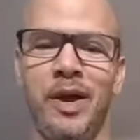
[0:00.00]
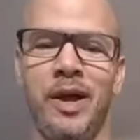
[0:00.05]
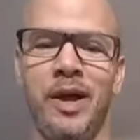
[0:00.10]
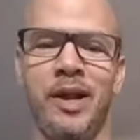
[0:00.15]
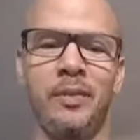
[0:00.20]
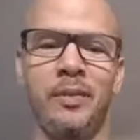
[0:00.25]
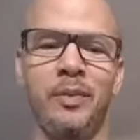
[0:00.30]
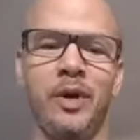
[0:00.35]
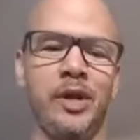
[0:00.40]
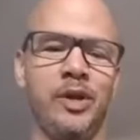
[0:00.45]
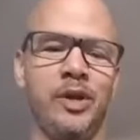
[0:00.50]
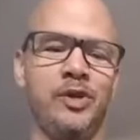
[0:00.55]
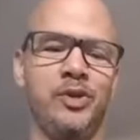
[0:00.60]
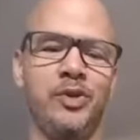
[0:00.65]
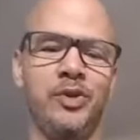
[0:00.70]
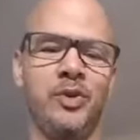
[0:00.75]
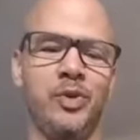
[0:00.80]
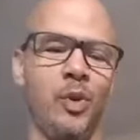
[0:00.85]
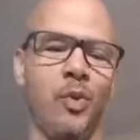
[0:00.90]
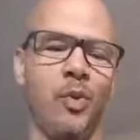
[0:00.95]
I'm going to
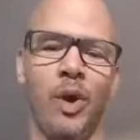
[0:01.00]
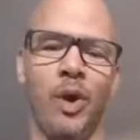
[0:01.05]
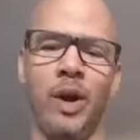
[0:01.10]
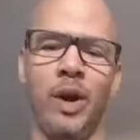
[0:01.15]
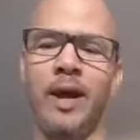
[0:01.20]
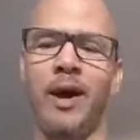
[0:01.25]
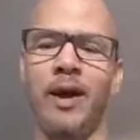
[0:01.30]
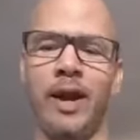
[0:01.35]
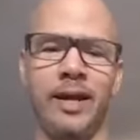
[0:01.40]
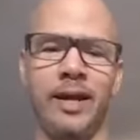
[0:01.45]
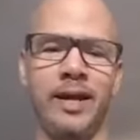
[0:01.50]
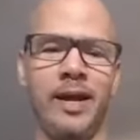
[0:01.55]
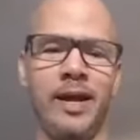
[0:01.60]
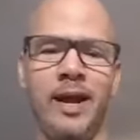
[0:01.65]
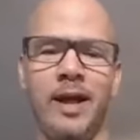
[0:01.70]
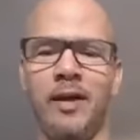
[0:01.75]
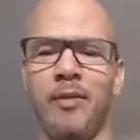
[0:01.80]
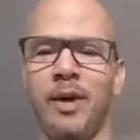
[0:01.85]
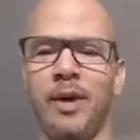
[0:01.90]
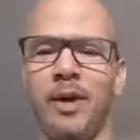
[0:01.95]
do a workout. I
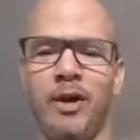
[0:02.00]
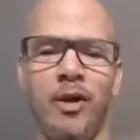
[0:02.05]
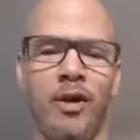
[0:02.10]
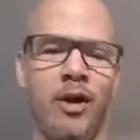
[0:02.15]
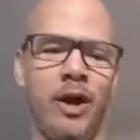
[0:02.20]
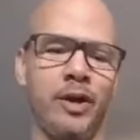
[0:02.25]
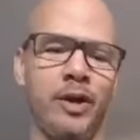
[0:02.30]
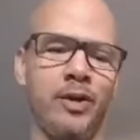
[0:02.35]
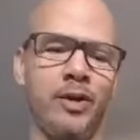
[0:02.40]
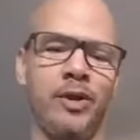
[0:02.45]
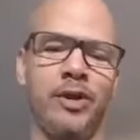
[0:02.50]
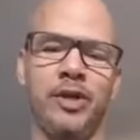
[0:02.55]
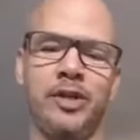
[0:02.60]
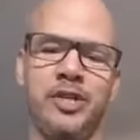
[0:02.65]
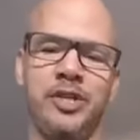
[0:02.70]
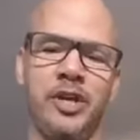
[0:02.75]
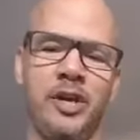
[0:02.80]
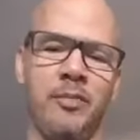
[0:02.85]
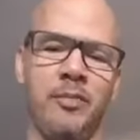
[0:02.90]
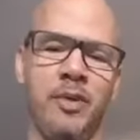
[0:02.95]
get out of my car, I go to the
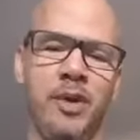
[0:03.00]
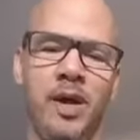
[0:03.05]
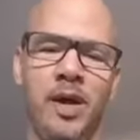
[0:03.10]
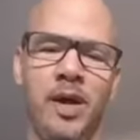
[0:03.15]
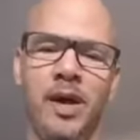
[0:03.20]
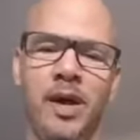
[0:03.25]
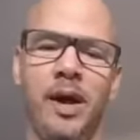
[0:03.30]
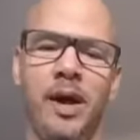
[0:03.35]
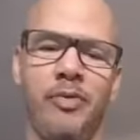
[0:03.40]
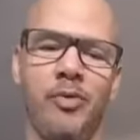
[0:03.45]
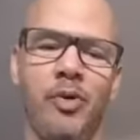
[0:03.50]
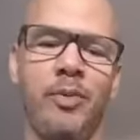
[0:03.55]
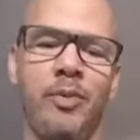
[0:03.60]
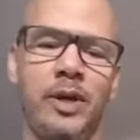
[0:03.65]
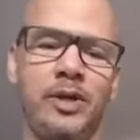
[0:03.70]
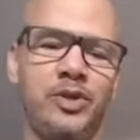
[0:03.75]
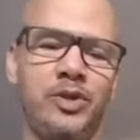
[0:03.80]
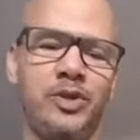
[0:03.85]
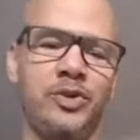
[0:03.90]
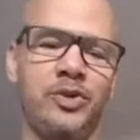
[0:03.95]
gym, I throw
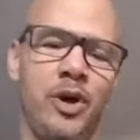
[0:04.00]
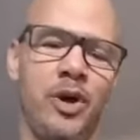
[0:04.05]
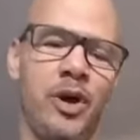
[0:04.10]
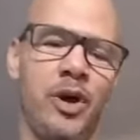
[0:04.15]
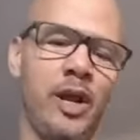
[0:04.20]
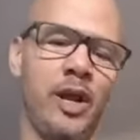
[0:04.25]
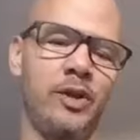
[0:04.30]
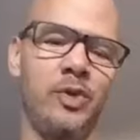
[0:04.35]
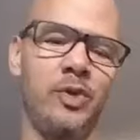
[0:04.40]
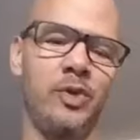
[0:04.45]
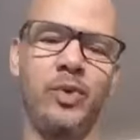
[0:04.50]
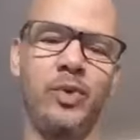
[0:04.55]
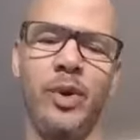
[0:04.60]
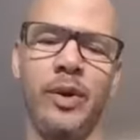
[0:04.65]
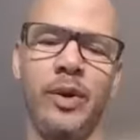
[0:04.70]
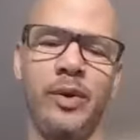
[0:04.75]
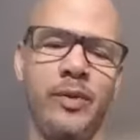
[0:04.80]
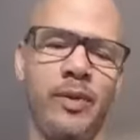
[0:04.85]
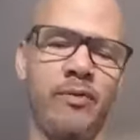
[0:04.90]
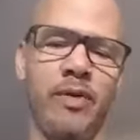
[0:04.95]
my shoes on, I do
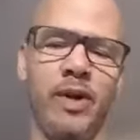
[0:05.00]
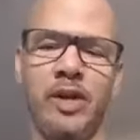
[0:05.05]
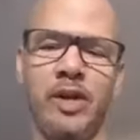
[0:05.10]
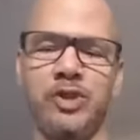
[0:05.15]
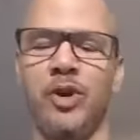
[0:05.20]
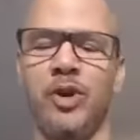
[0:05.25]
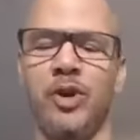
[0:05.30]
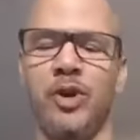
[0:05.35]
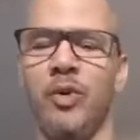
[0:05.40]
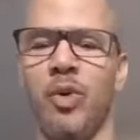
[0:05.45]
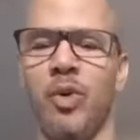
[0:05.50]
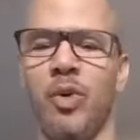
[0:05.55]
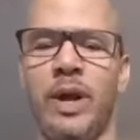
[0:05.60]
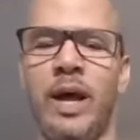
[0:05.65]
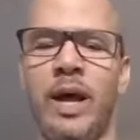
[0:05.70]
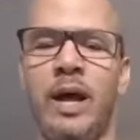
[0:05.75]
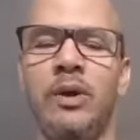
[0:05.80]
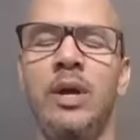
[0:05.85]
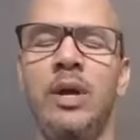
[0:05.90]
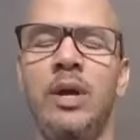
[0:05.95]
whatever, and I start a
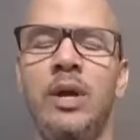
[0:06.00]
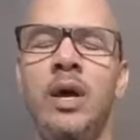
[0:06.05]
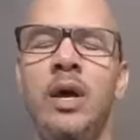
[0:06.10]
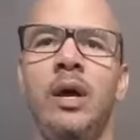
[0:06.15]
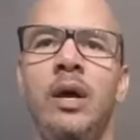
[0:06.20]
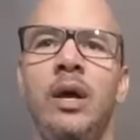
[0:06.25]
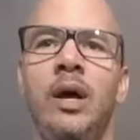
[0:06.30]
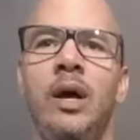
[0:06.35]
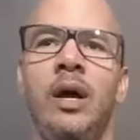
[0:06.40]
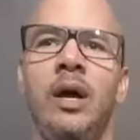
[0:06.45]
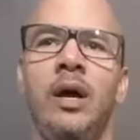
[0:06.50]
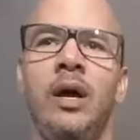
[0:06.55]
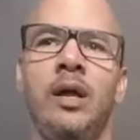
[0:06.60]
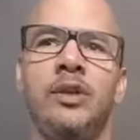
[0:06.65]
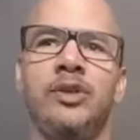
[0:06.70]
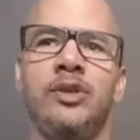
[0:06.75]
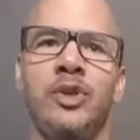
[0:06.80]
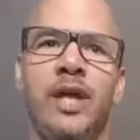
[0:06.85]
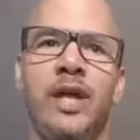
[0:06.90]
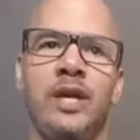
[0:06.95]
workout.
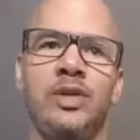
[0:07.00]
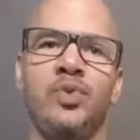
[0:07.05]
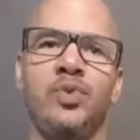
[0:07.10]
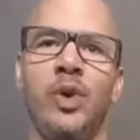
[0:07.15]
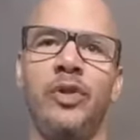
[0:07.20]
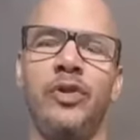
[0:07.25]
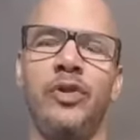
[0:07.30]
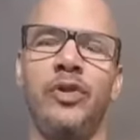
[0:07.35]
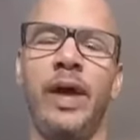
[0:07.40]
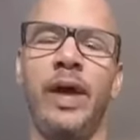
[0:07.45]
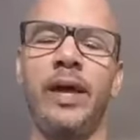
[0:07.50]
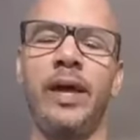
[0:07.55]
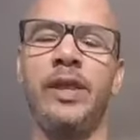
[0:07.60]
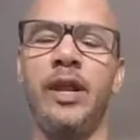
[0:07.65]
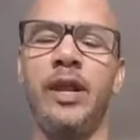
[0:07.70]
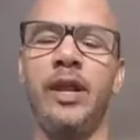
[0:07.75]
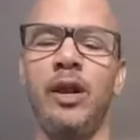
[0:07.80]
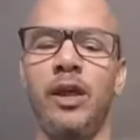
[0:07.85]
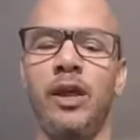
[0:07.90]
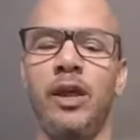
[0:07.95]
So that's one thing. And
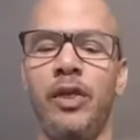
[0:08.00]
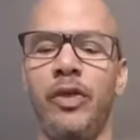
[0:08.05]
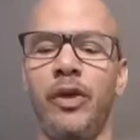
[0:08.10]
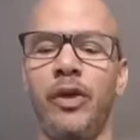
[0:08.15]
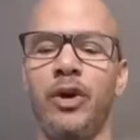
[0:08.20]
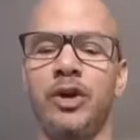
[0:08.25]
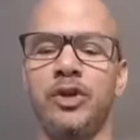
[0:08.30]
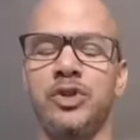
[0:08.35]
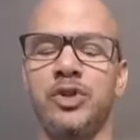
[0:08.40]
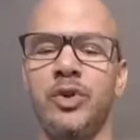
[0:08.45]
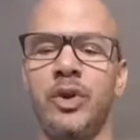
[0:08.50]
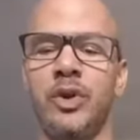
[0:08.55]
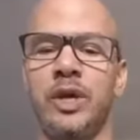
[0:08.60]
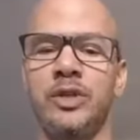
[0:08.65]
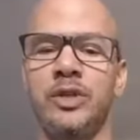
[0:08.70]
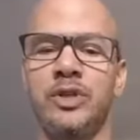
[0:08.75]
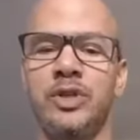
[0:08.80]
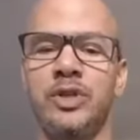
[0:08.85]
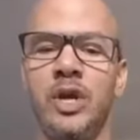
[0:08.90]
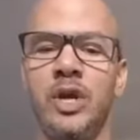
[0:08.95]
then another thing also
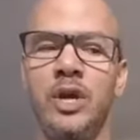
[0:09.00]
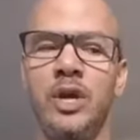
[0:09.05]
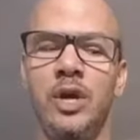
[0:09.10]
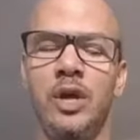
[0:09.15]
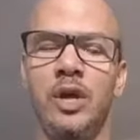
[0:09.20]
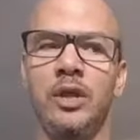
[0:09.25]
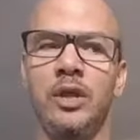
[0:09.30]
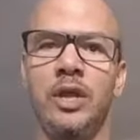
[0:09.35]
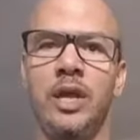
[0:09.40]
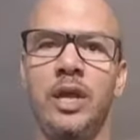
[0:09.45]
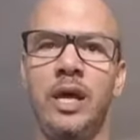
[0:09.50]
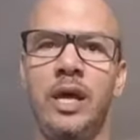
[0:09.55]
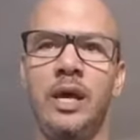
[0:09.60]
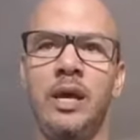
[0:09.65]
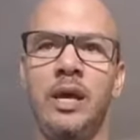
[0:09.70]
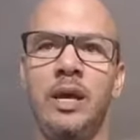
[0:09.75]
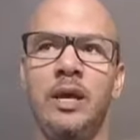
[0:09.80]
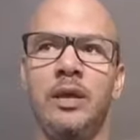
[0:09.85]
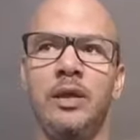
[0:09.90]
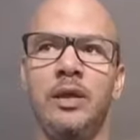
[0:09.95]
is
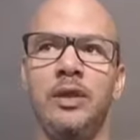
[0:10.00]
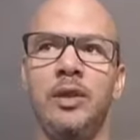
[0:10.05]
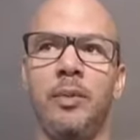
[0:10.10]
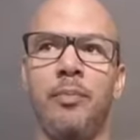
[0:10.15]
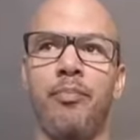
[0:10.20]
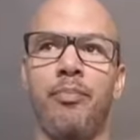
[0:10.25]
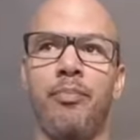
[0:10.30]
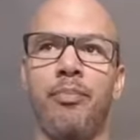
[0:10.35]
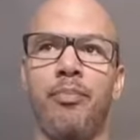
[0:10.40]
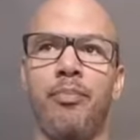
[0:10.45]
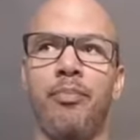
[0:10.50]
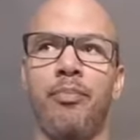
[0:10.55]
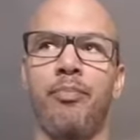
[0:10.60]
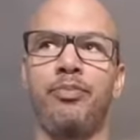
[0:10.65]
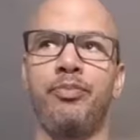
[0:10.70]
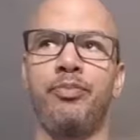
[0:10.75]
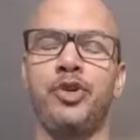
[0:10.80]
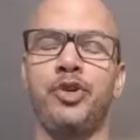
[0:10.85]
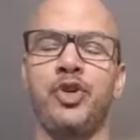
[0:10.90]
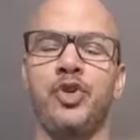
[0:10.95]
the
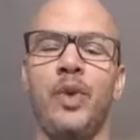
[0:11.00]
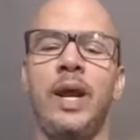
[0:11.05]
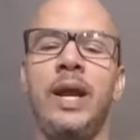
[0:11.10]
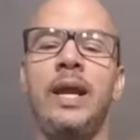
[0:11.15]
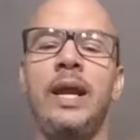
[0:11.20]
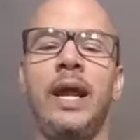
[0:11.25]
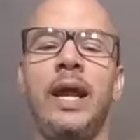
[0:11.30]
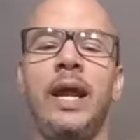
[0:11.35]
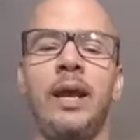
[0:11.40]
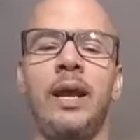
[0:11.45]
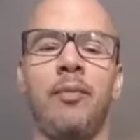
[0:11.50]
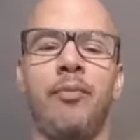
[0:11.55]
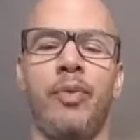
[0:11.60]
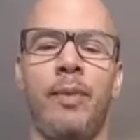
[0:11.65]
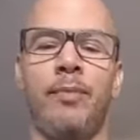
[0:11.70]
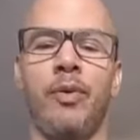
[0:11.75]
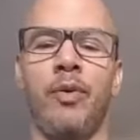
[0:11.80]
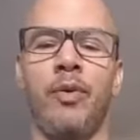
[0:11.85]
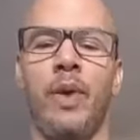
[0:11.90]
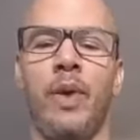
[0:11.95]
training and
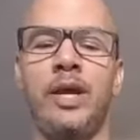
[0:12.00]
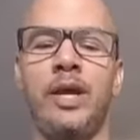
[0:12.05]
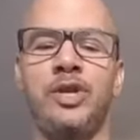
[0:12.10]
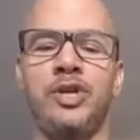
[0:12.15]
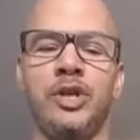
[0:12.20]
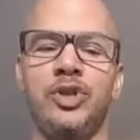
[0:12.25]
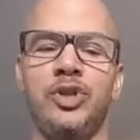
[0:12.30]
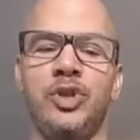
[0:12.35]
preparation.